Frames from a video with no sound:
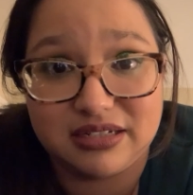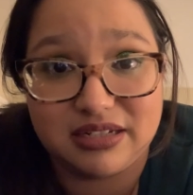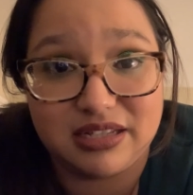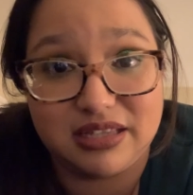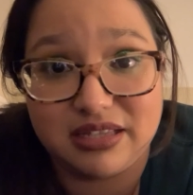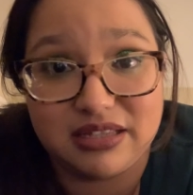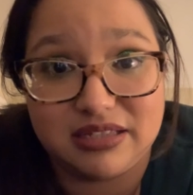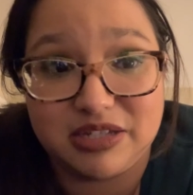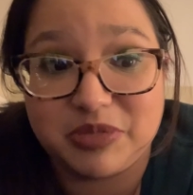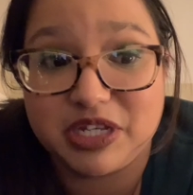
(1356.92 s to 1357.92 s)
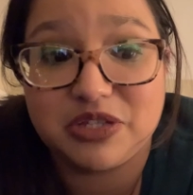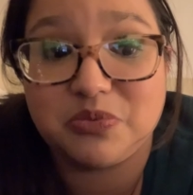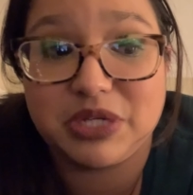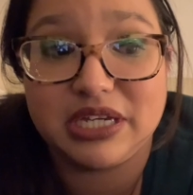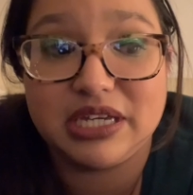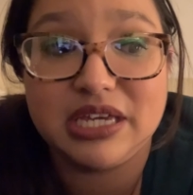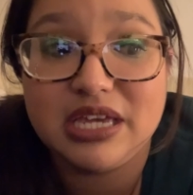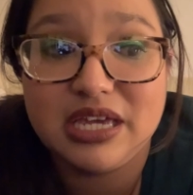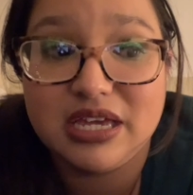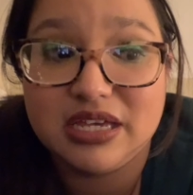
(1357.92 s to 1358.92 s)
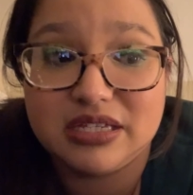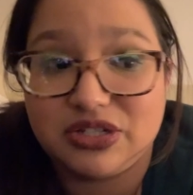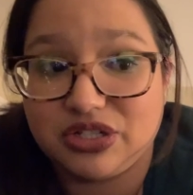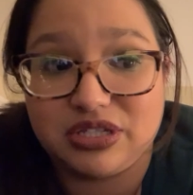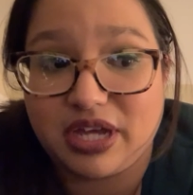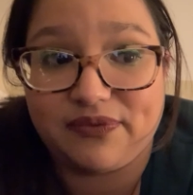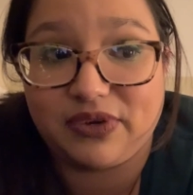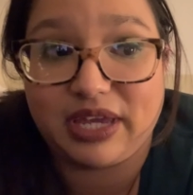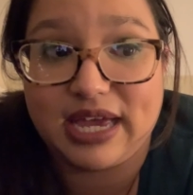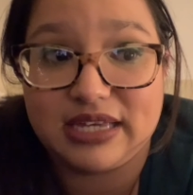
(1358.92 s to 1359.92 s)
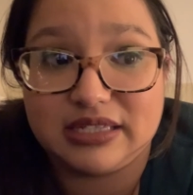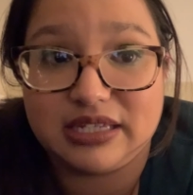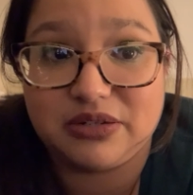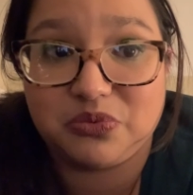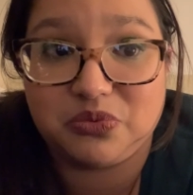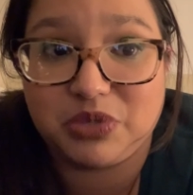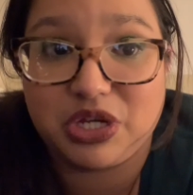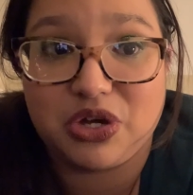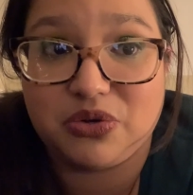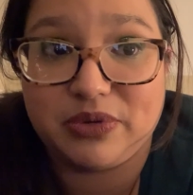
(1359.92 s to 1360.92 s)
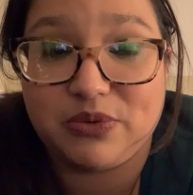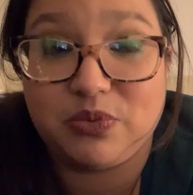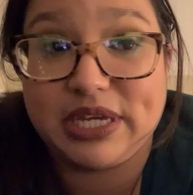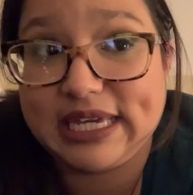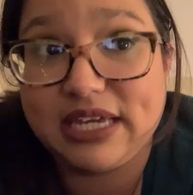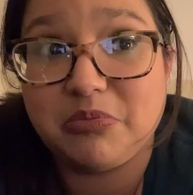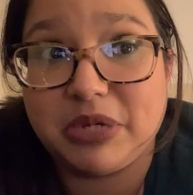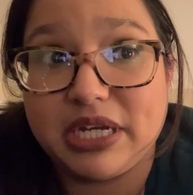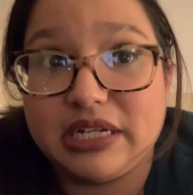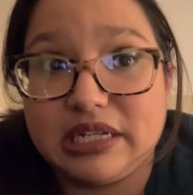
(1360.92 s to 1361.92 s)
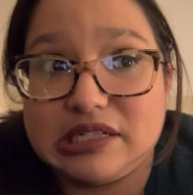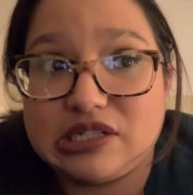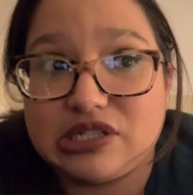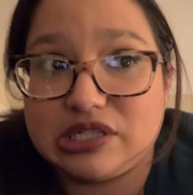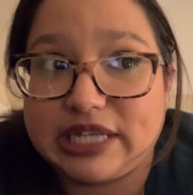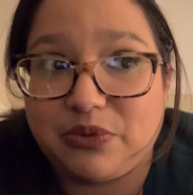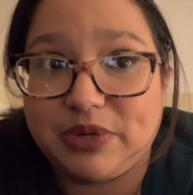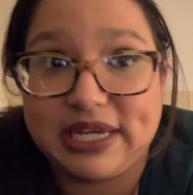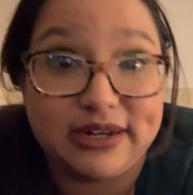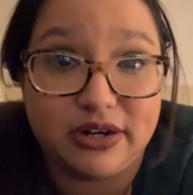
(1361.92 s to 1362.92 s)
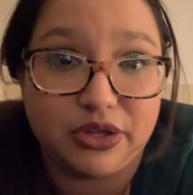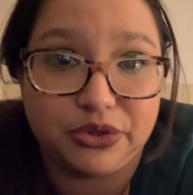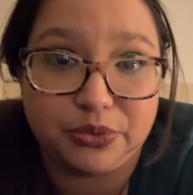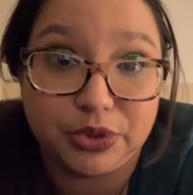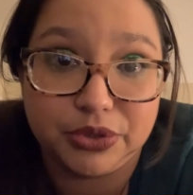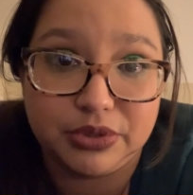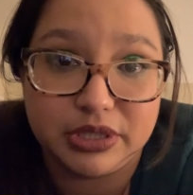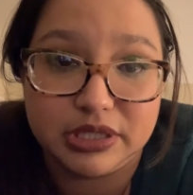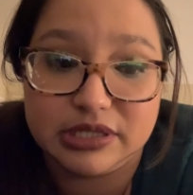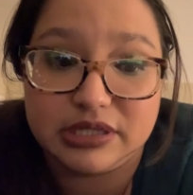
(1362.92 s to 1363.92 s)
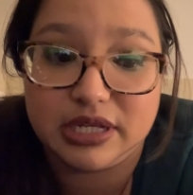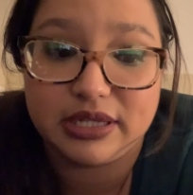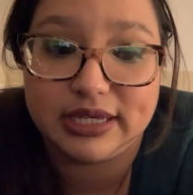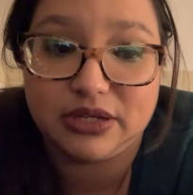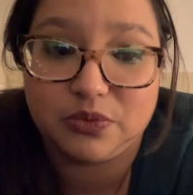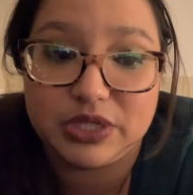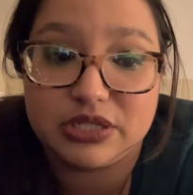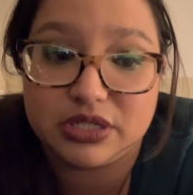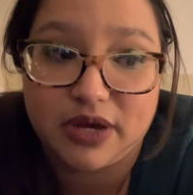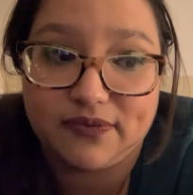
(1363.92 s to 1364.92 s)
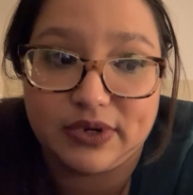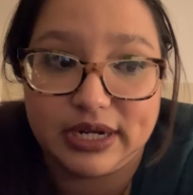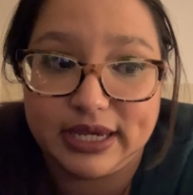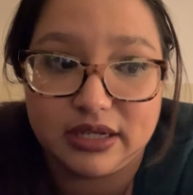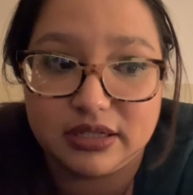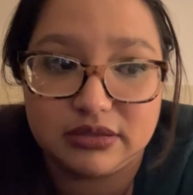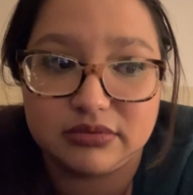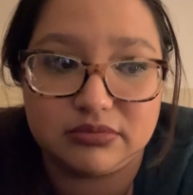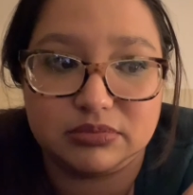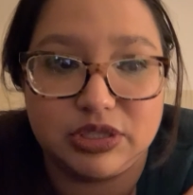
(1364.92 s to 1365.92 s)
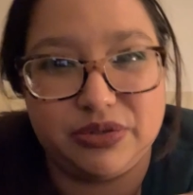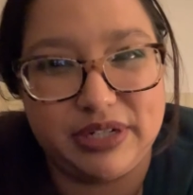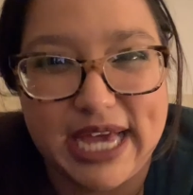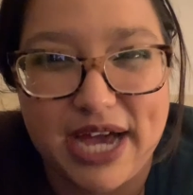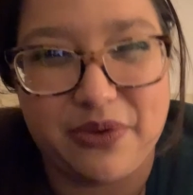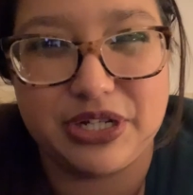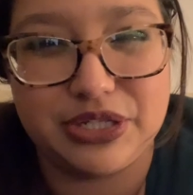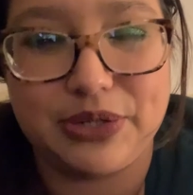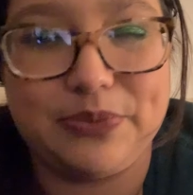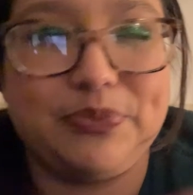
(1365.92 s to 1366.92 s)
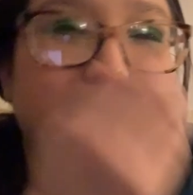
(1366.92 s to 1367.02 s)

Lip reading: And sometimes we just stop for gas and go and we eat, but it's just like we eat it on the road. It's not like we stop for like, you know, an hour or so.